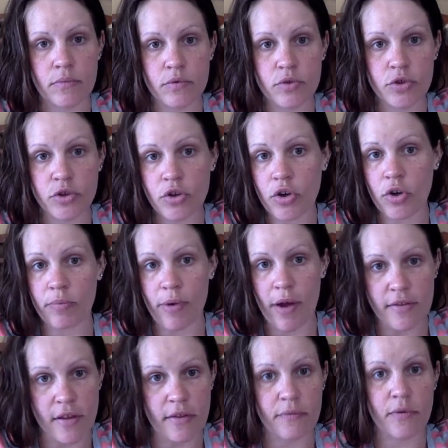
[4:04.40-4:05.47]
sugar,
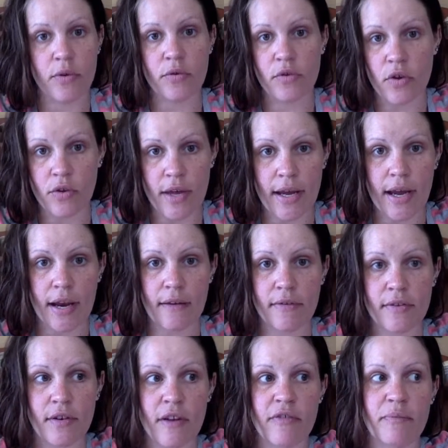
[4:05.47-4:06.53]
processed foods, all that kind of
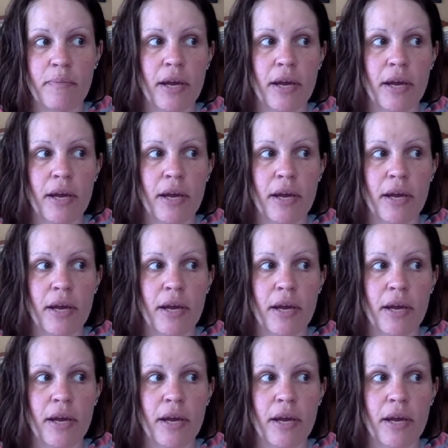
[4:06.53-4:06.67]
stuff.